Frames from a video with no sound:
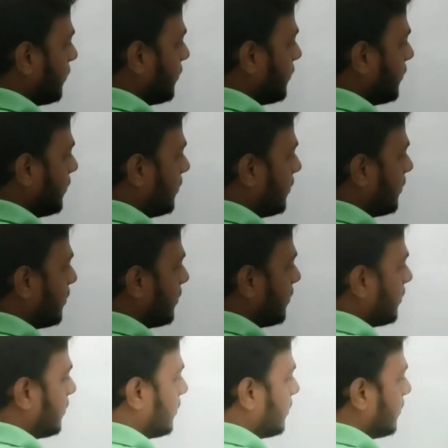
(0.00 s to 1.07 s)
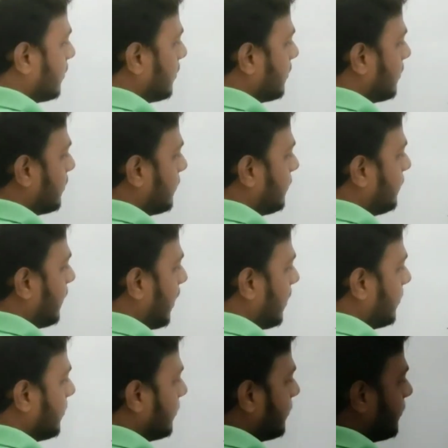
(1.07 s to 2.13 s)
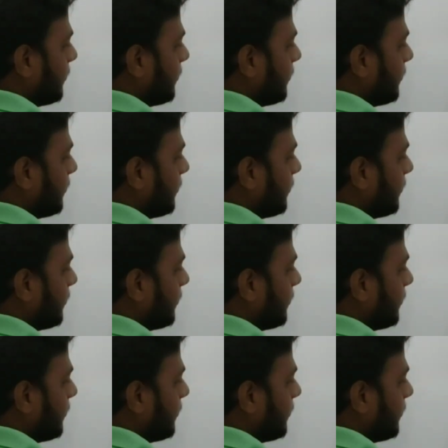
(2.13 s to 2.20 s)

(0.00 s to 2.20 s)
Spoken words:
4, 5.